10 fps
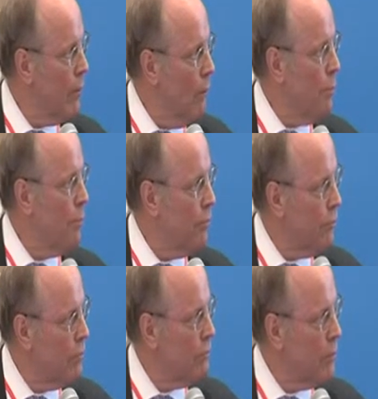
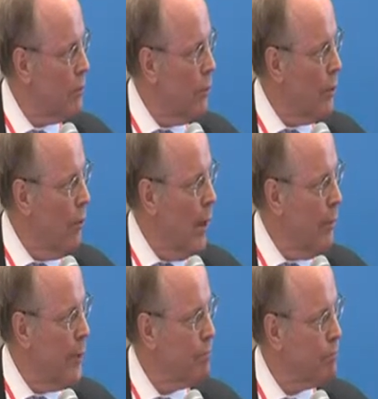Oops, don't want to go that
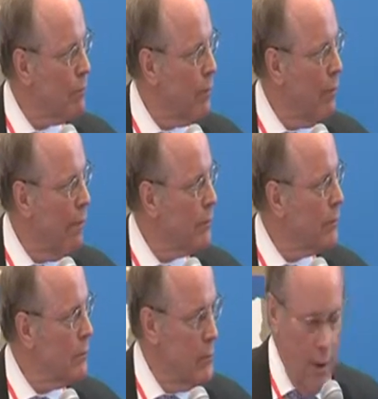way.
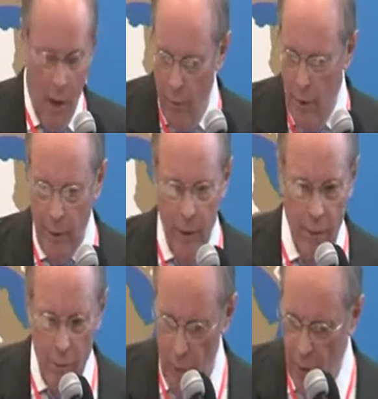Right,
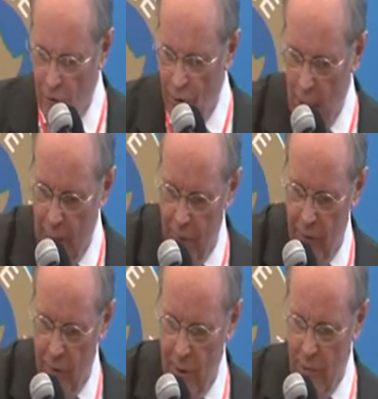well this slide
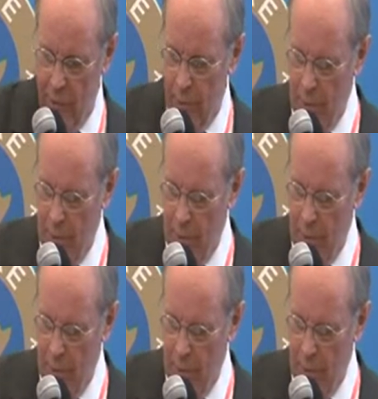is